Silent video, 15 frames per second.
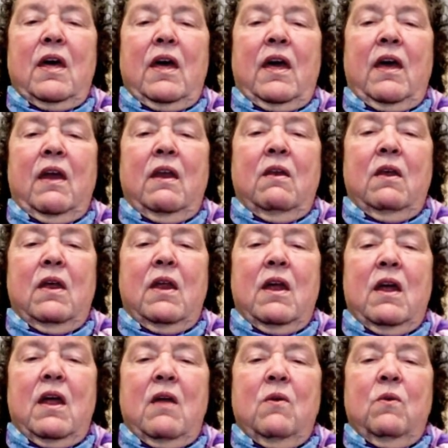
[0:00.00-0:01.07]
And
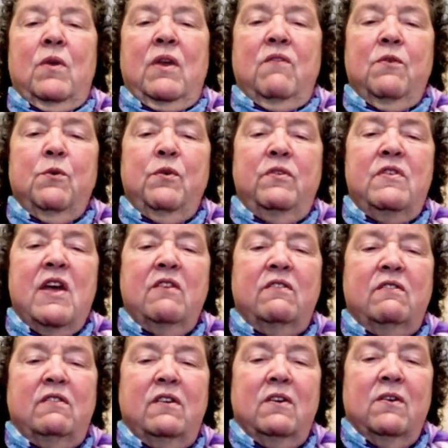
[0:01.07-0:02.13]
whatever was
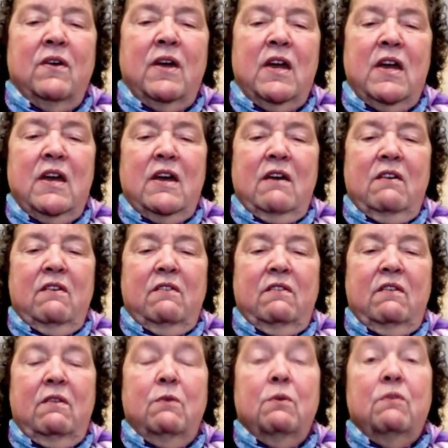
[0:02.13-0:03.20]
necessary to
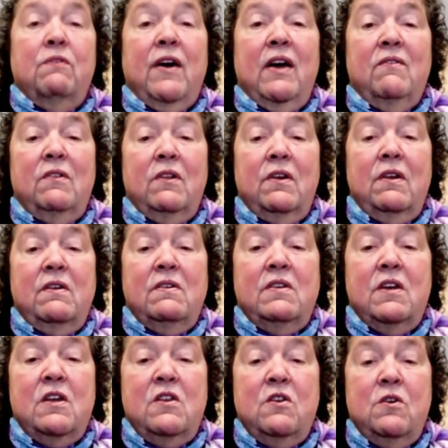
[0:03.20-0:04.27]
see the revival
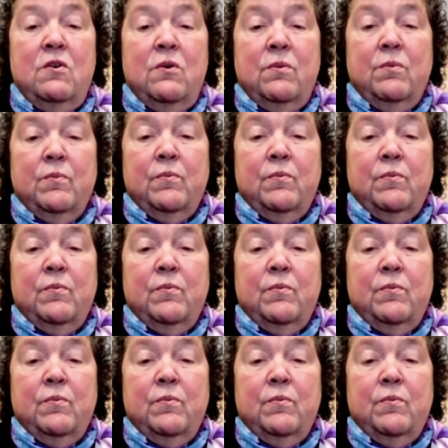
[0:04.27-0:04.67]
continue.